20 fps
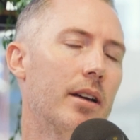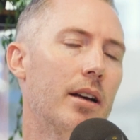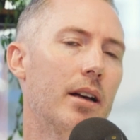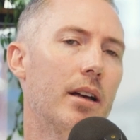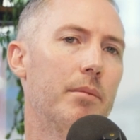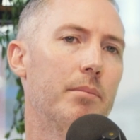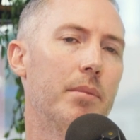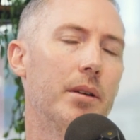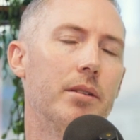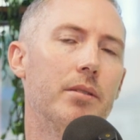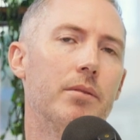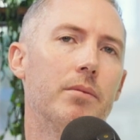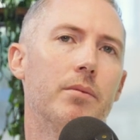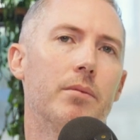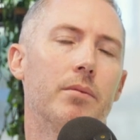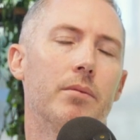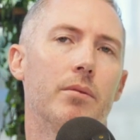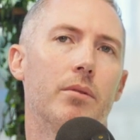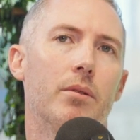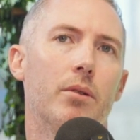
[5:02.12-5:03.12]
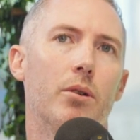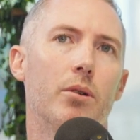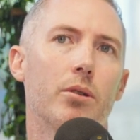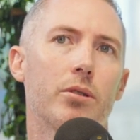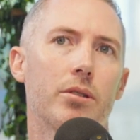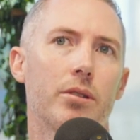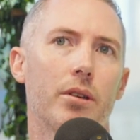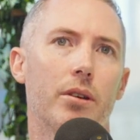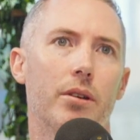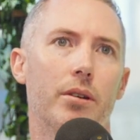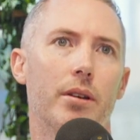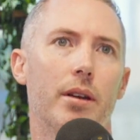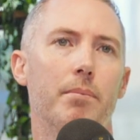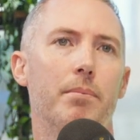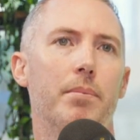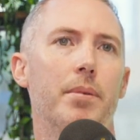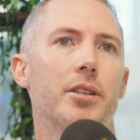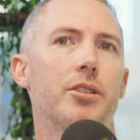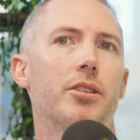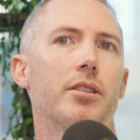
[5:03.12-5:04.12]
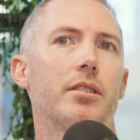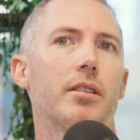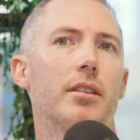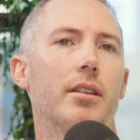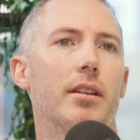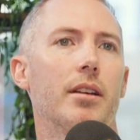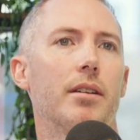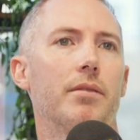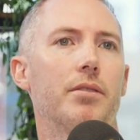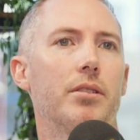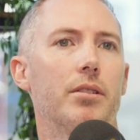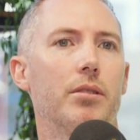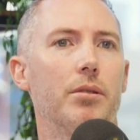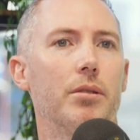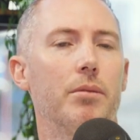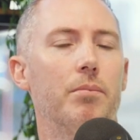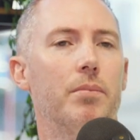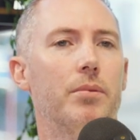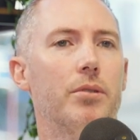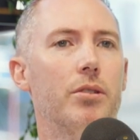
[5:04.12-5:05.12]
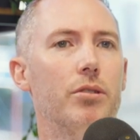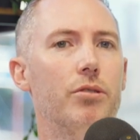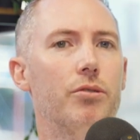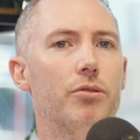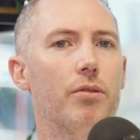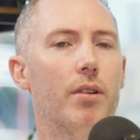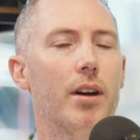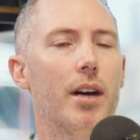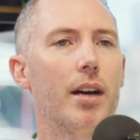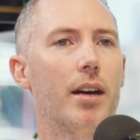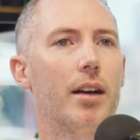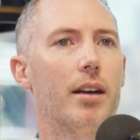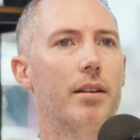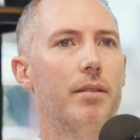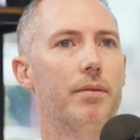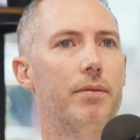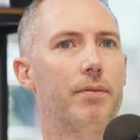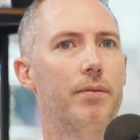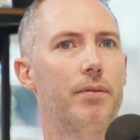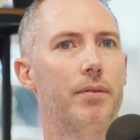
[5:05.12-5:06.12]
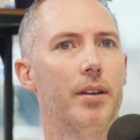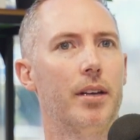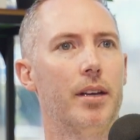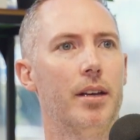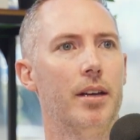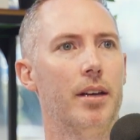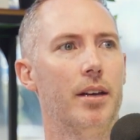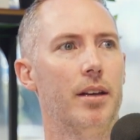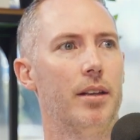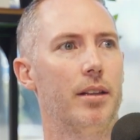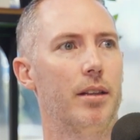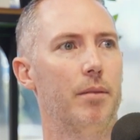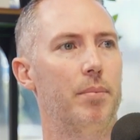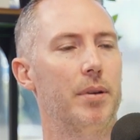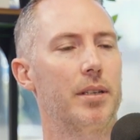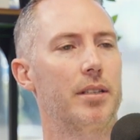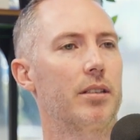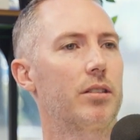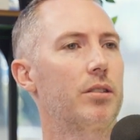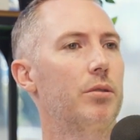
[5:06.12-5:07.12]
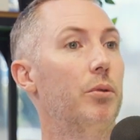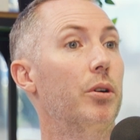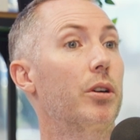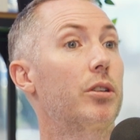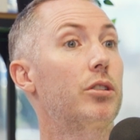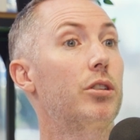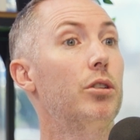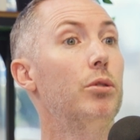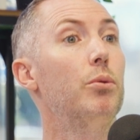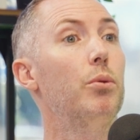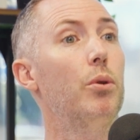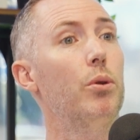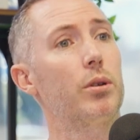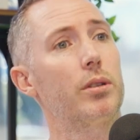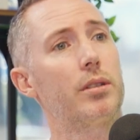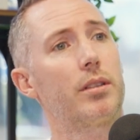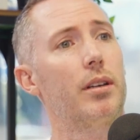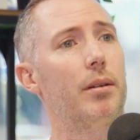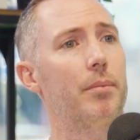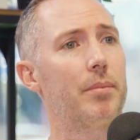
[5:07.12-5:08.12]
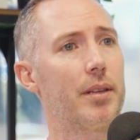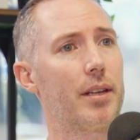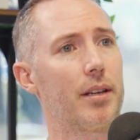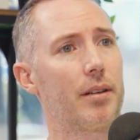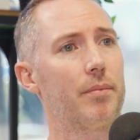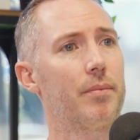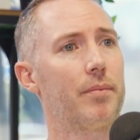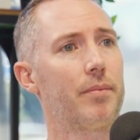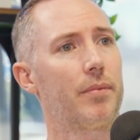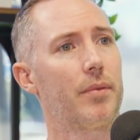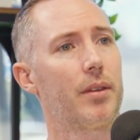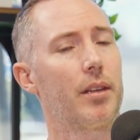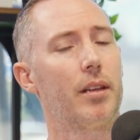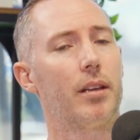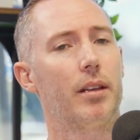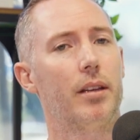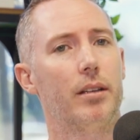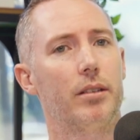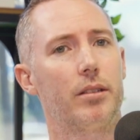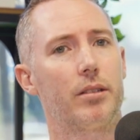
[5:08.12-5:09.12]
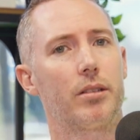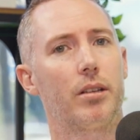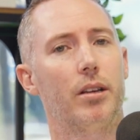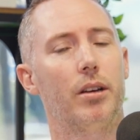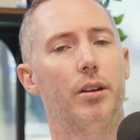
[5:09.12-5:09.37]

is at that point in time, but also ambitious enough to drive the business to work towards something.